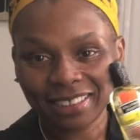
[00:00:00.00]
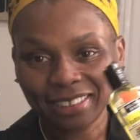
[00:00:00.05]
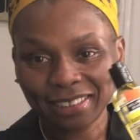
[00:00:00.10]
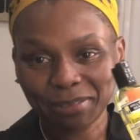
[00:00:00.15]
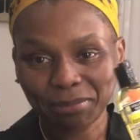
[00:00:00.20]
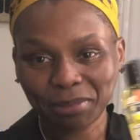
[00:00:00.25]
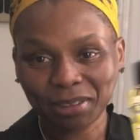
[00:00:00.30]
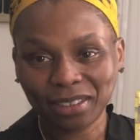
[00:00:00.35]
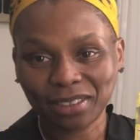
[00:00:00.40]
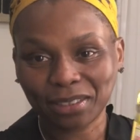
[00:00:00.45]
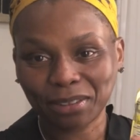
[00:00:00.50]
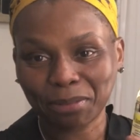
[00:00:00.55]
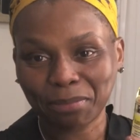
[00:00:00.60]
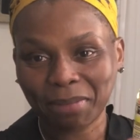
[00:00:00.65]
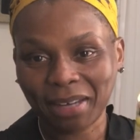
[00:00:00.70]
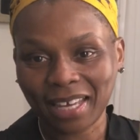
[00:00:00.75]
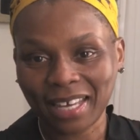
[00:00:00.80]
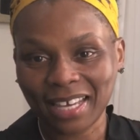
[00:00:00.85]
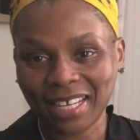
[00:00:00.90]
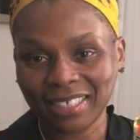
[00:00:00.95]
Put this on
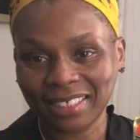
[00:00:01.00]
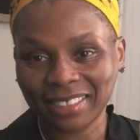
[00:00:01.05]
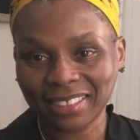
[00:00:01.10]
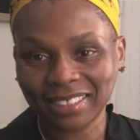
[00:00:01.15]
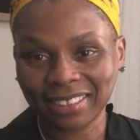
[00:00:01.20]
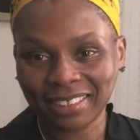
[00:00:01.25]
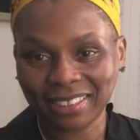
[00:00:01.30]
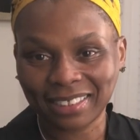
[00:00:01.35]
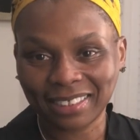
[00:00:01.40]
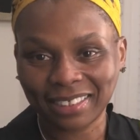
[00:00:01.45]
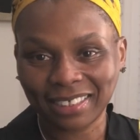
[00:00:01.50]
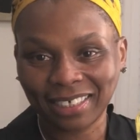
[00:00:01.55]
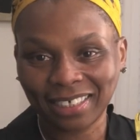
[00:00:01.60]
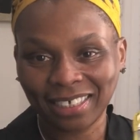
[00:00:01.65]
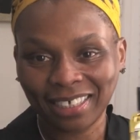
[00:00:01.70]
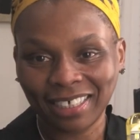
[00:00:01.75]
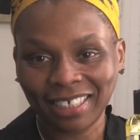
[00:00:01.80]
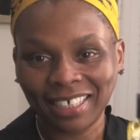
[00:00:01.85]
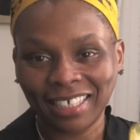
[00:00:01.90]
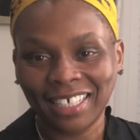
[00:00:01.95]
my edges.
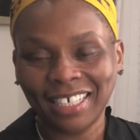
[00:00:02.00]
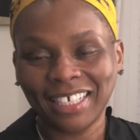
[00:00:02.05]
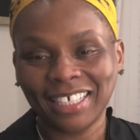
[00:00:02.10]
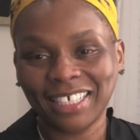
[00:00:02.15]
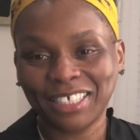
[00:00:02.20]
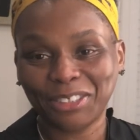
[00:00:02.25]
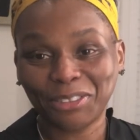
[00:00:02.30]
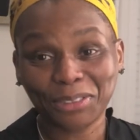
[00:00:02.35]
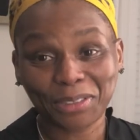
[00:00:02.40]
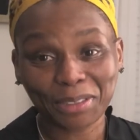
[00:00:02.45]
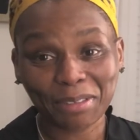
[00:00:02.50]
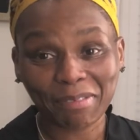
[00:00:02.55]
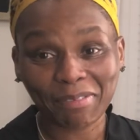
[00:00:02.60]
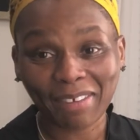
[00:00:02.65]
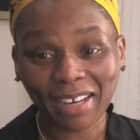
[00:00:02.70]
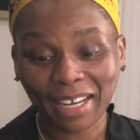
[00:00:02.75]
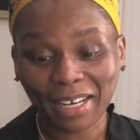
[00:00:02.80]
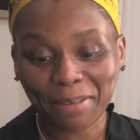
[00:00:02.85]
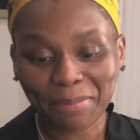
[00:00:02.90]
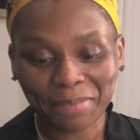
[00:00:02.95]
Get you some
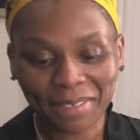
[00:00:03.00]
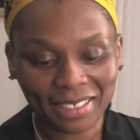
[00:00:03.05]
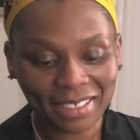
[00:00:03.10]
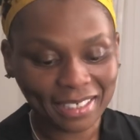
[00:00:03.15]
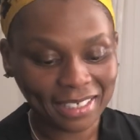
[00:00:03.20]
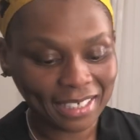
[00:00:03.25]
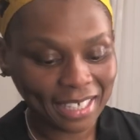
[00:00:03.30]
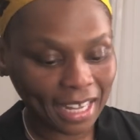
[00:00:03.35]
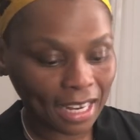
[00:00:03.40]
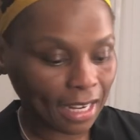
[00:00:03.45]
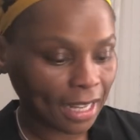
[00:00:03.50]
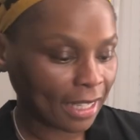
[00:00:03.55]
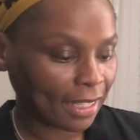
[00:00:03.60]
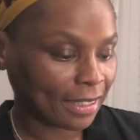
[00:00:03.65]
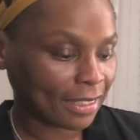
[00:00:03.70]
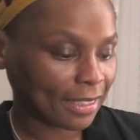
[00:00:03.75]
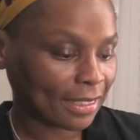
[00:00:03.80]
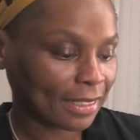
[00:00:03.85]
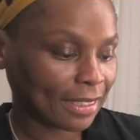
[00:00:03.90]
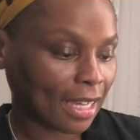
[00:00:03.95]
vitamin E. I like
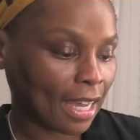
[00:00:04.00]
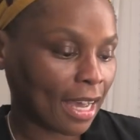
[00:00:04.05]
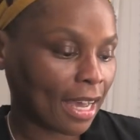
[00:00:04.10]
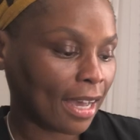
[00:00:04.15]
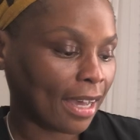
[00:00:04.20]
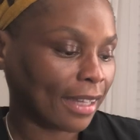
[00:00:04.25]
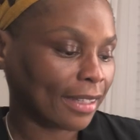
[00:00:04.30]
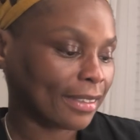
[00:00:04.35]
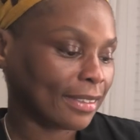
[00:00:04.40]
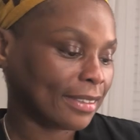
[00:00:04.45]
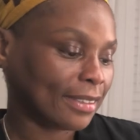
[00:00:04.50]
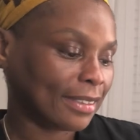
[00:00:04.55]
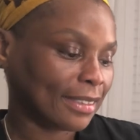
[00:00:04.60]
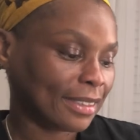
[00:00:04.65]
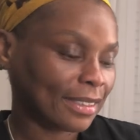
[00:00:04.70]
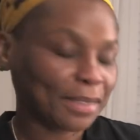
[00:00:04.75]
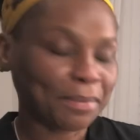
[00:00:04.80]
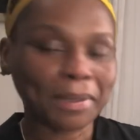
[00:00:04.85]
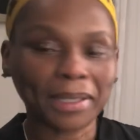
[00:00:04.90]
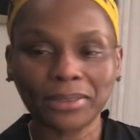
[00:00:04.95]
this kind.
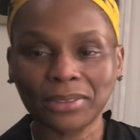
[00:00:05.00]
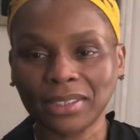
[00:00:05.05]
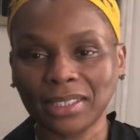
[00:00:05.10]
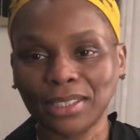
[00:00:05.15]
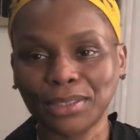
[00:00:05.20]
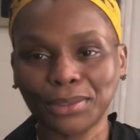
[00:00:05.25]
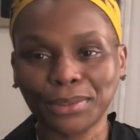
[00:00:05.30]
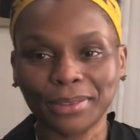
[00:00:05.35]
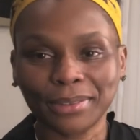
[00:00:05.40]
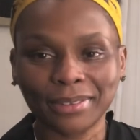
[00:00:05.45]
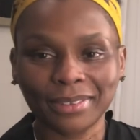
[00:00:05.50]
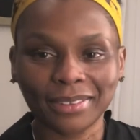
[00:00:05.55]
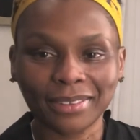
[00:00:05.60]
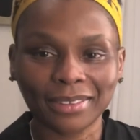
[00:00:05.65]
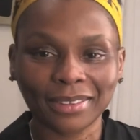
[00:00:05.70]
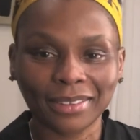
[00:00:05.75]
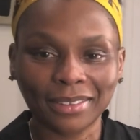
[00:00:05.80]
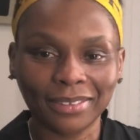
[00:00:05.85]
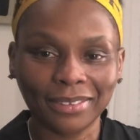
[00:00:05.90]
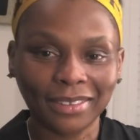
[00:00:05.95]
It smells good too.
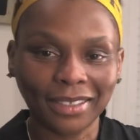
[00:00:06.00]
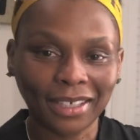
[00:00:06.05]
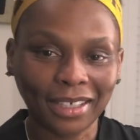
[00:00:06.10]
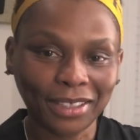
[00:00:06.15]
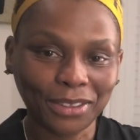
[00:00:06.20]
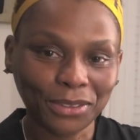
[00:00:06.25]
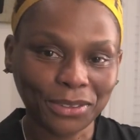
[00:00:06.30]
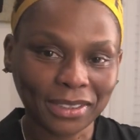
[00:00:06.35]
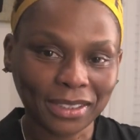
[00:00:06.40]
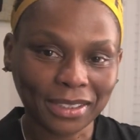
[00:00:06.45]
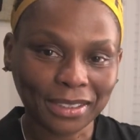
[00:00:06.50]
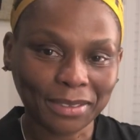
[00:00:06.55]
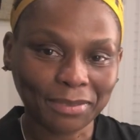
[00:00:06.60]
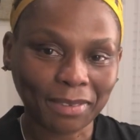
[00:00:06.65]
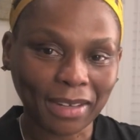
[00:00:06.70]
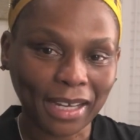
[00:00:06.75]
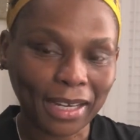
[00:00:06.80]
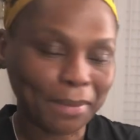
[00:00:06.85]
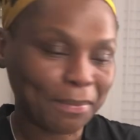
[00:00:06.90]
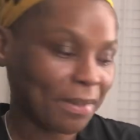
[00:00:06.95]
So I use this
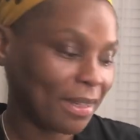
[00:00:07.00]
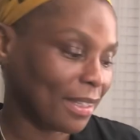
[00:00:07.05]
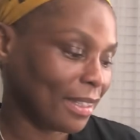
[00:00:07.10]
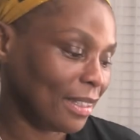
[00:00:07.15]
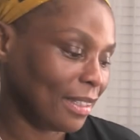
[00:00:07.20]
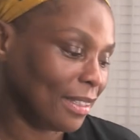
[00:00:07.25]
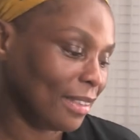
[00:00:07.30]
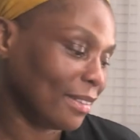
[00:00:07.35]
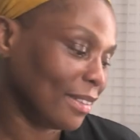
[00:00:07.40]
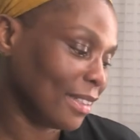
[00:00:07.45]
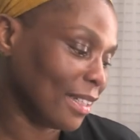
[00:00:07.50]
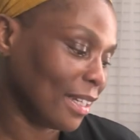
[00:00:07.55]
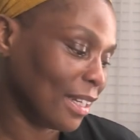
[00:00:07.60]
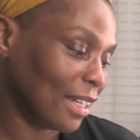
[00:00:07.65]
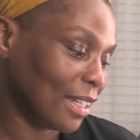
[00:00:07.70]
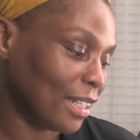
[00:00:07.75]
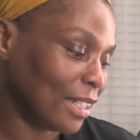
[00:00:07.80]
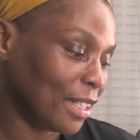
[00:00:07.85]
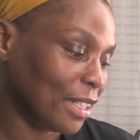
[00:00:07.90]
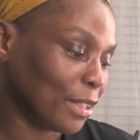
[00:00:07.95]
vitamin E. Get
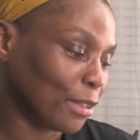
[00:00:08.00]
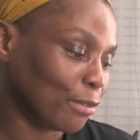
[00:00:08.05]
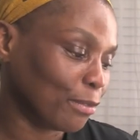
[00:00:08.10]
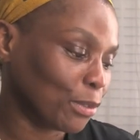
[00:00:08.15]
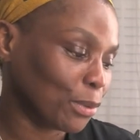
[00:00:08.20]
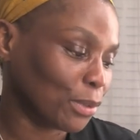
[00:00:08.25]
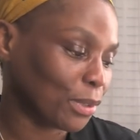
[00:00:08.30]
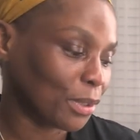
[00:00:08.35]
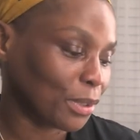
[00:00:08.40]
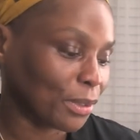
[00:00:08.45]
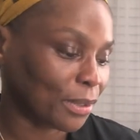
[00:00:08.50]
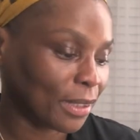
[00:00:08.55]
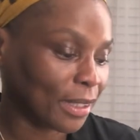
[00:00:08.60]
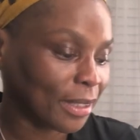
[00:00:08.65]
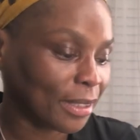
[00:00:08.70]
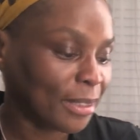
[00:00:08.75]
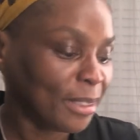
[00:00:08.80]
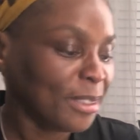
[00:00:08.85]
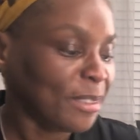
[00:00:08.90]
it at any helpful store.